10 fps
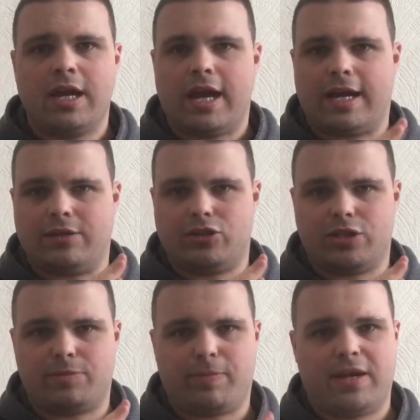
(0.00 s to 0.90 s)
and
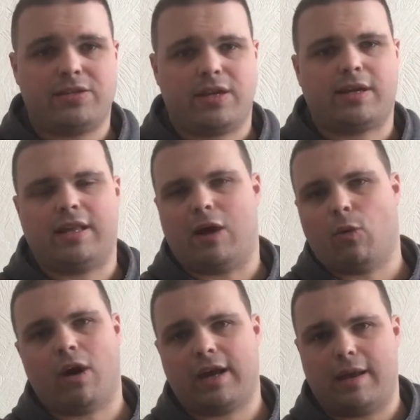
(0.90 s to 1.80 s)
she's basically a
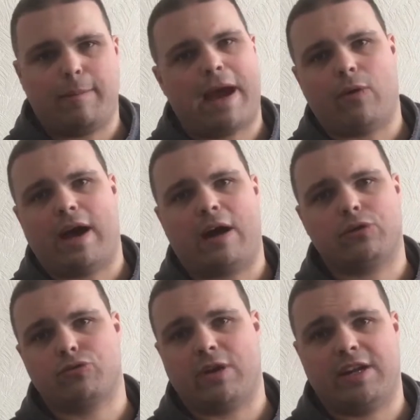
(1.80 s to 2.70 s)
walking
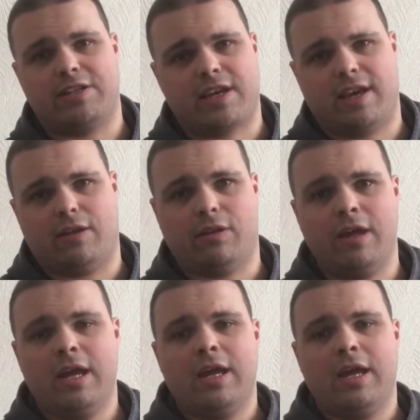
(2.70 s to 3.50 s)
powerhouse ready to kill.